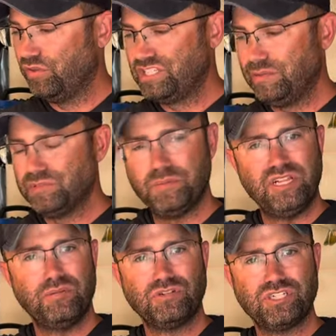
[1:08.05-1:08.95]
This seems to be
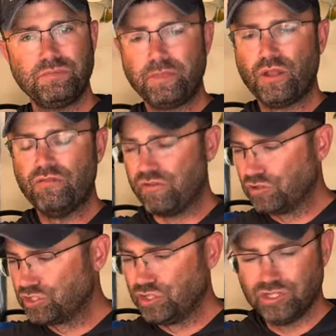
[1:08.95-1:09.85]
the most
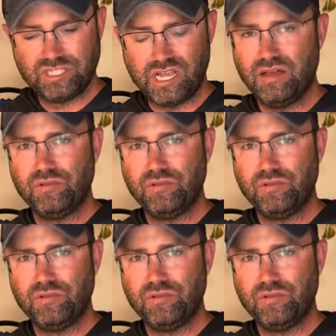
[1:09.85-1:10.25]
versatile setup.